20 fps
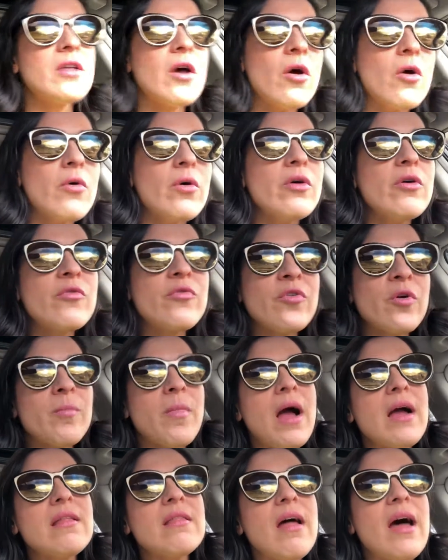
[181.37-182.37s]
So
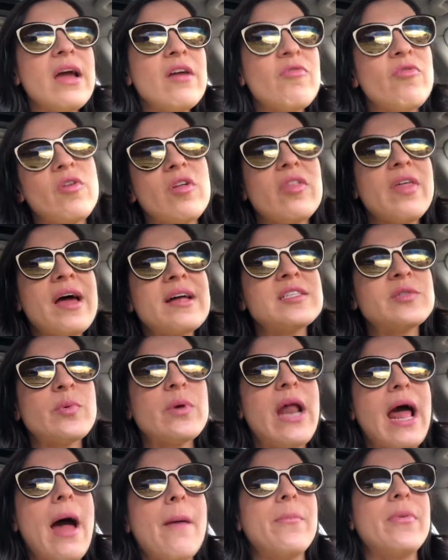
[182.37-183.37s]
for my life,
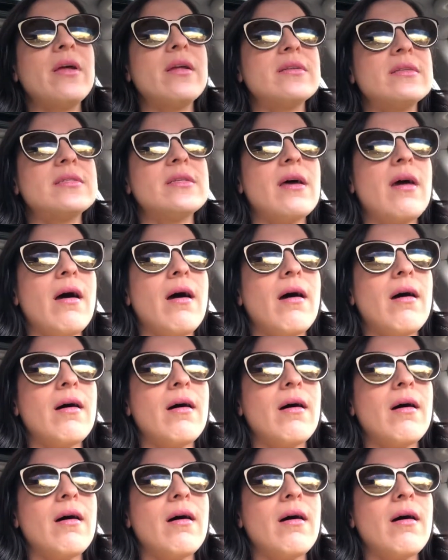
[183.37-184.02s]
that's what happened.